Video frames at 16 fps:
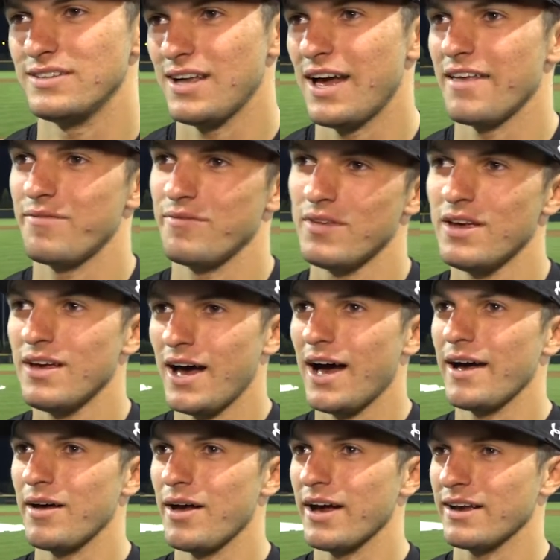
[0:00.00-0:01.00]

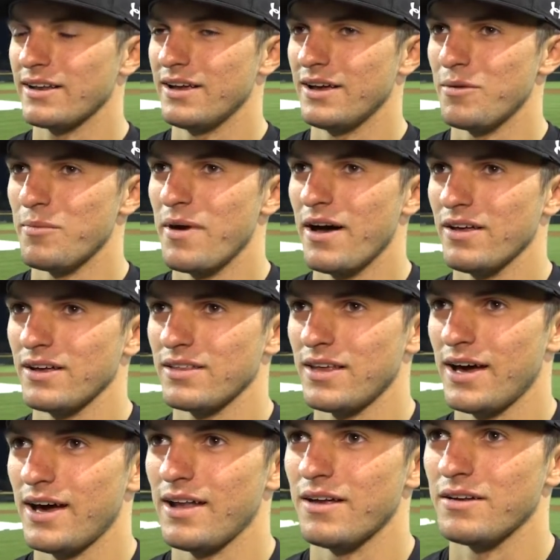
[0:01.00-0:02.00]
I can hit him out like
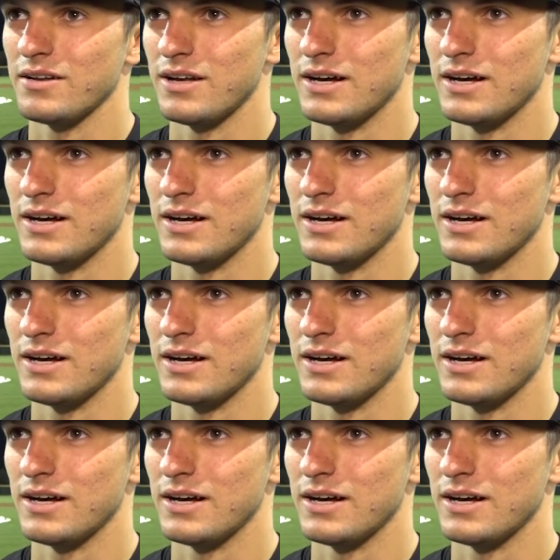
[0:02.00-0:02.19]
that.